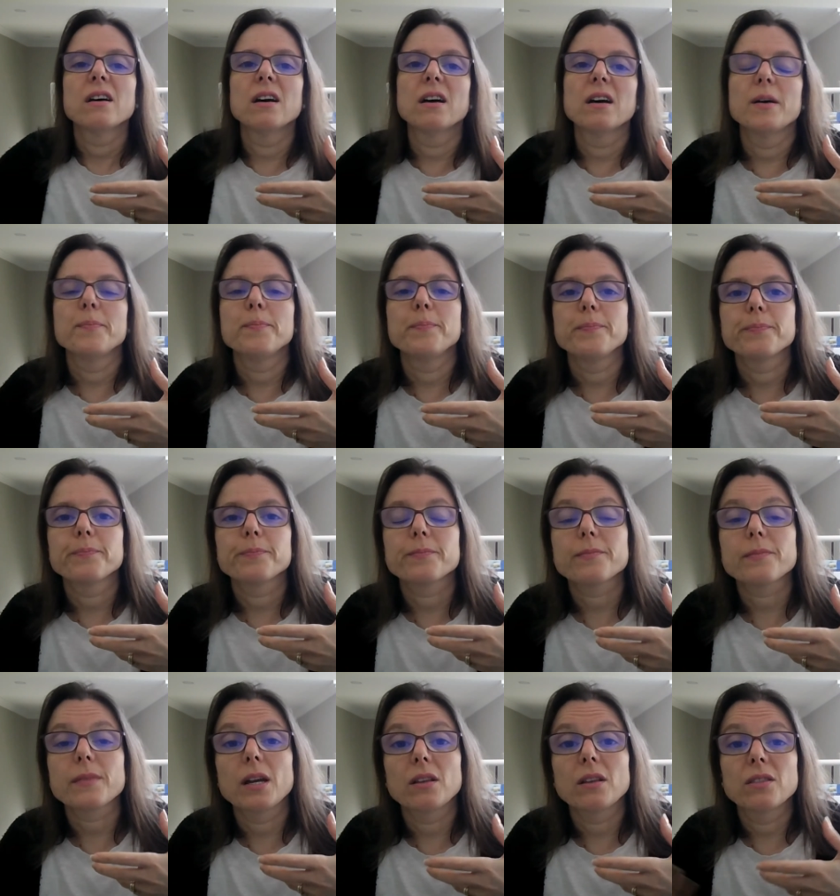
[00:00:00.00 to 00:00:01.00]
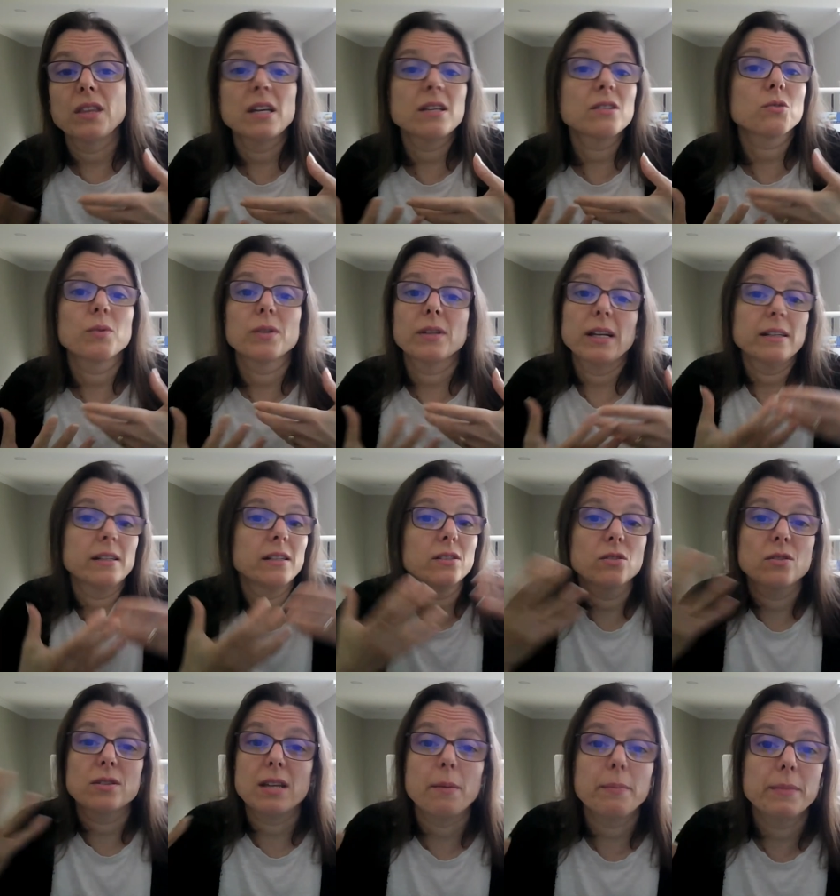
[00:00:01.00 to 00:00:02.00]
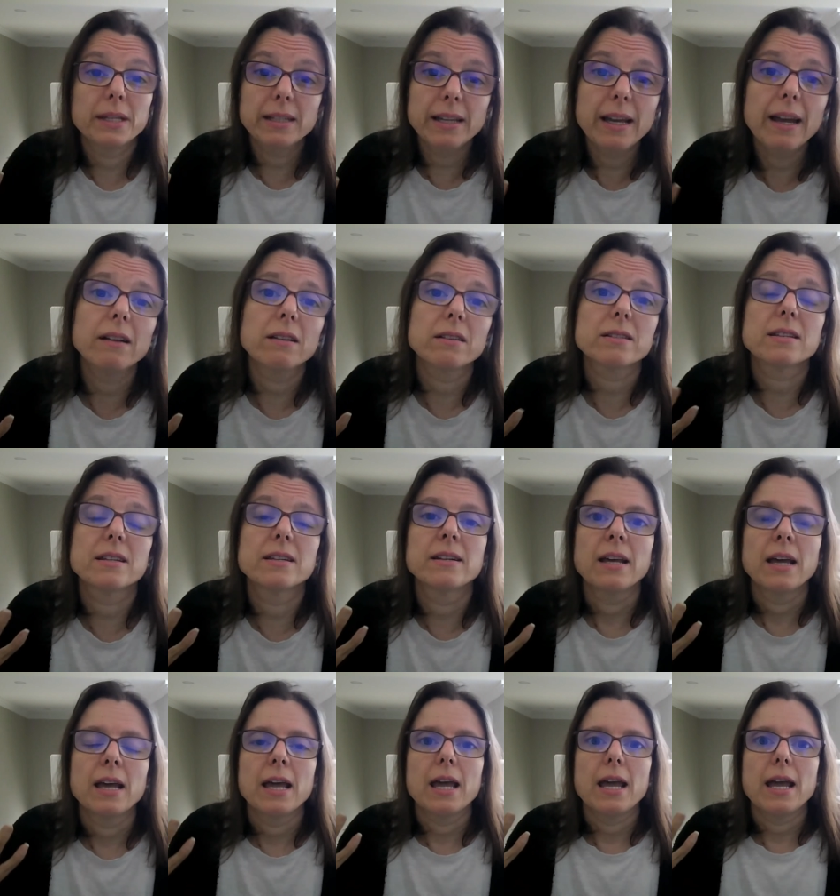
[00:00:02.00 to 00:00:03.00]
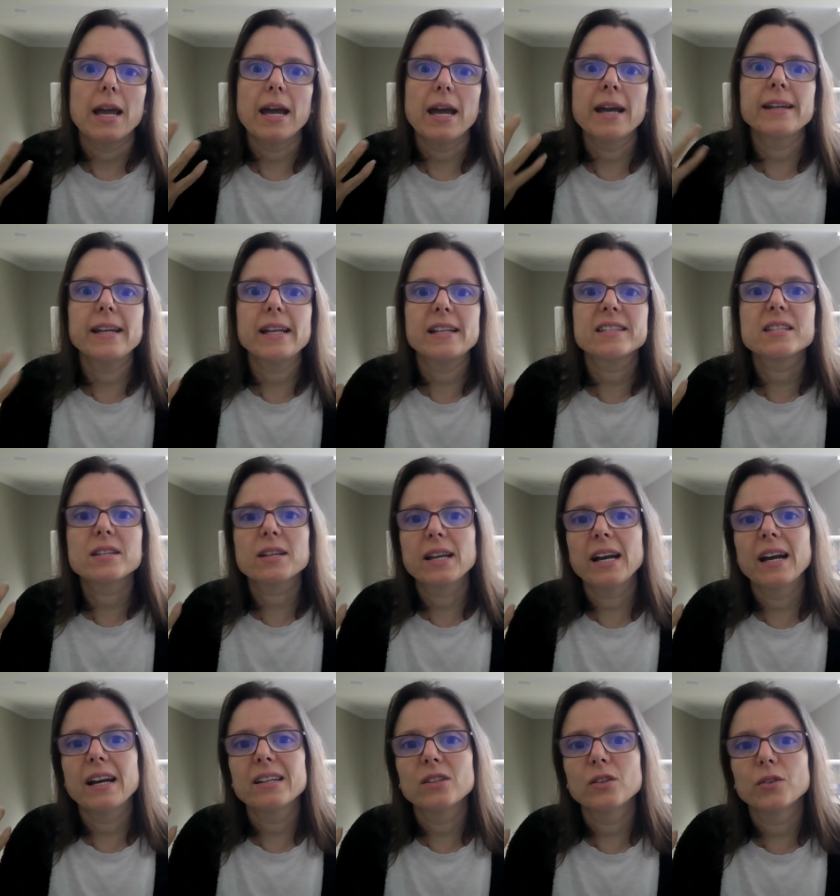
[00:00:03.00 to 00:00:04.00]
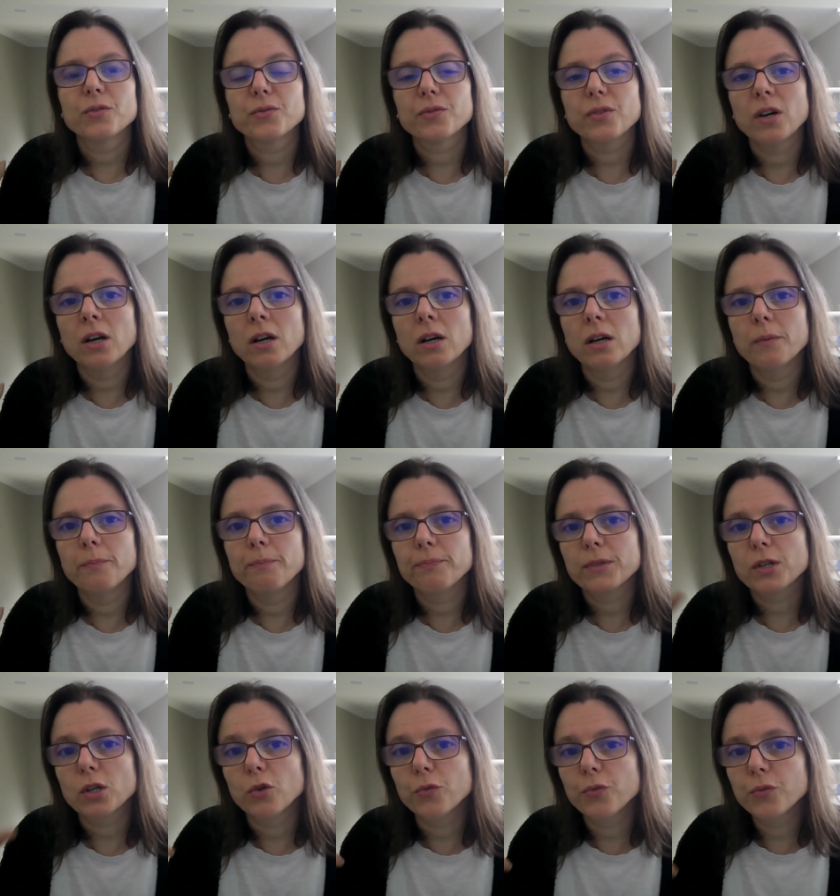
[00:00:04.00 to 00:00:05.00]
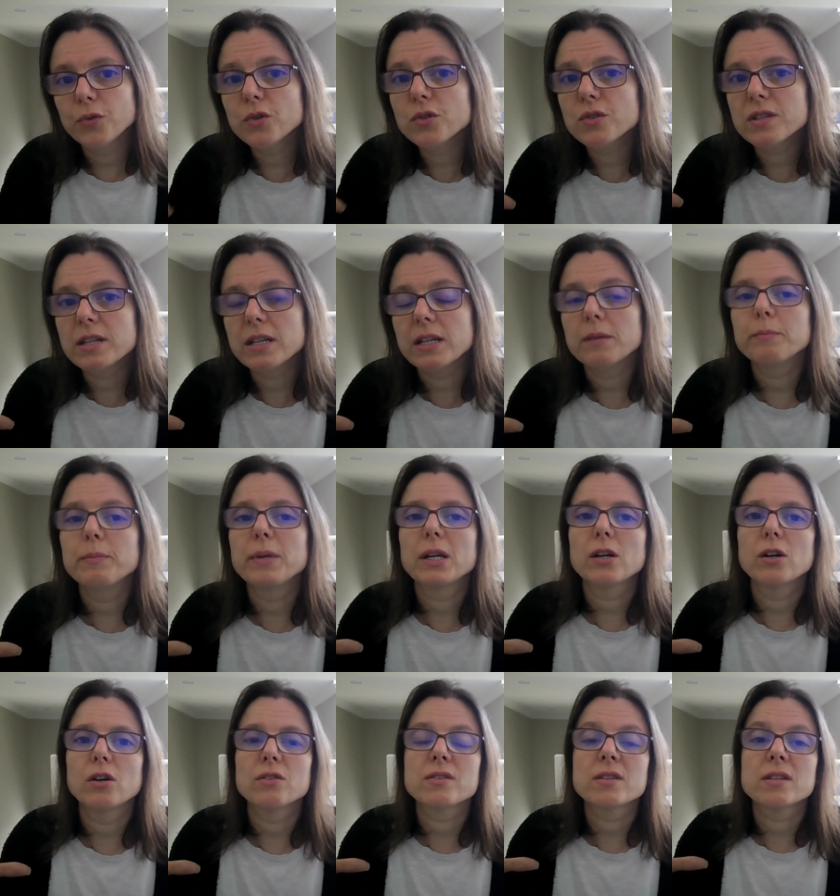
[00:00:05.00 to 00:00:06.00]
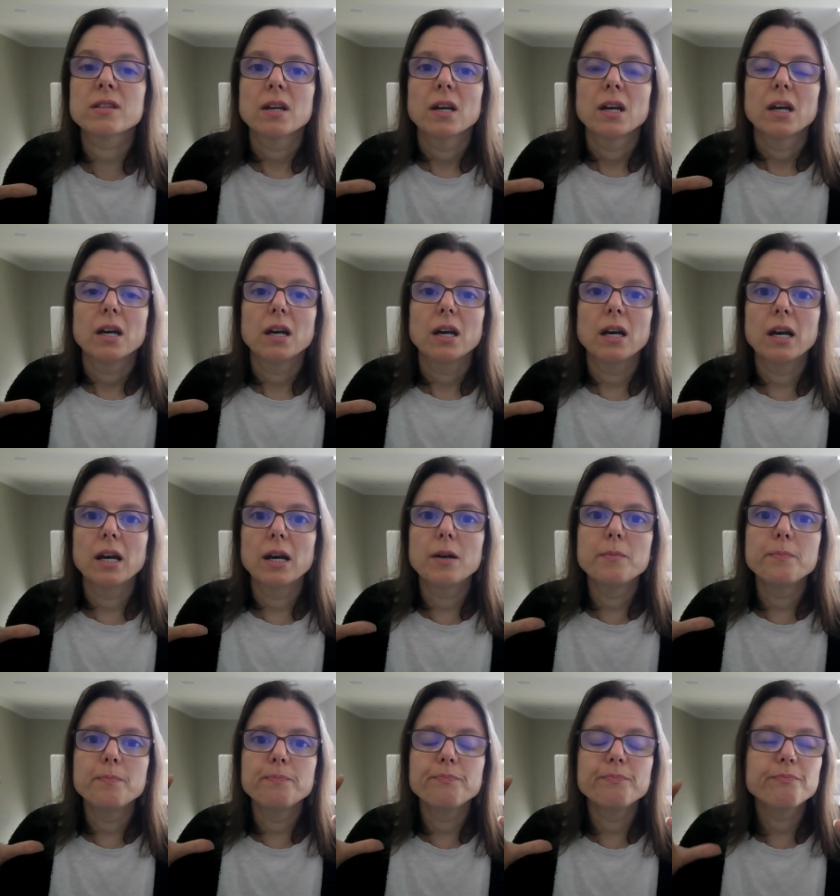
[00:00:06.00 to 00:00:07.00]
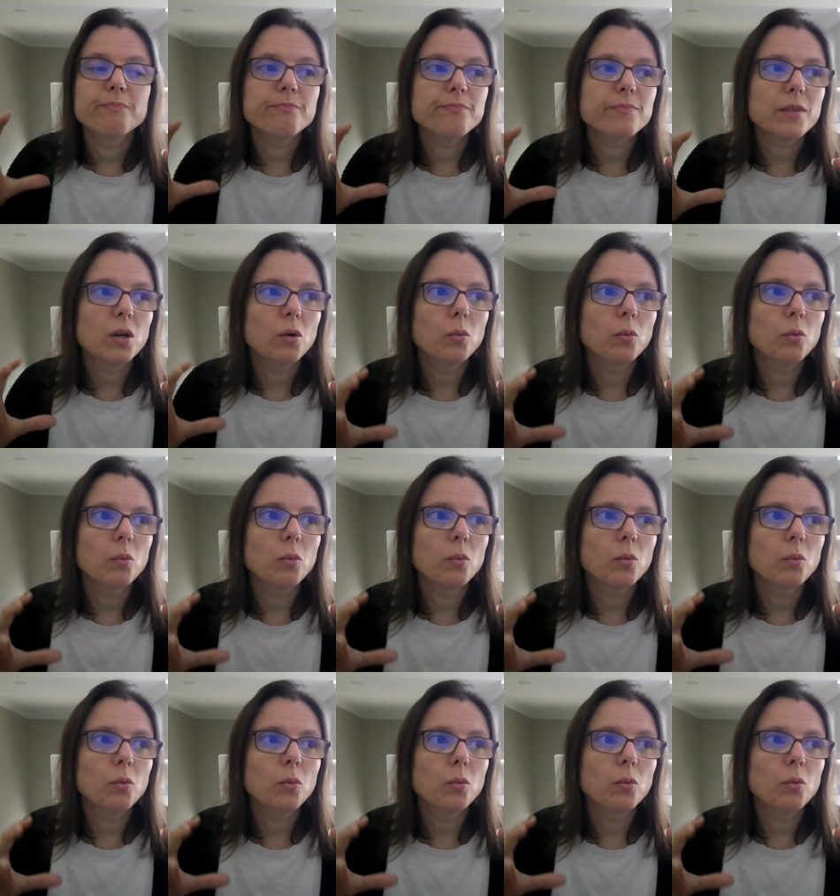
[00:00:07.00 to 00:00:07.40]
then things related to something else, and that's a kind of confusing, because when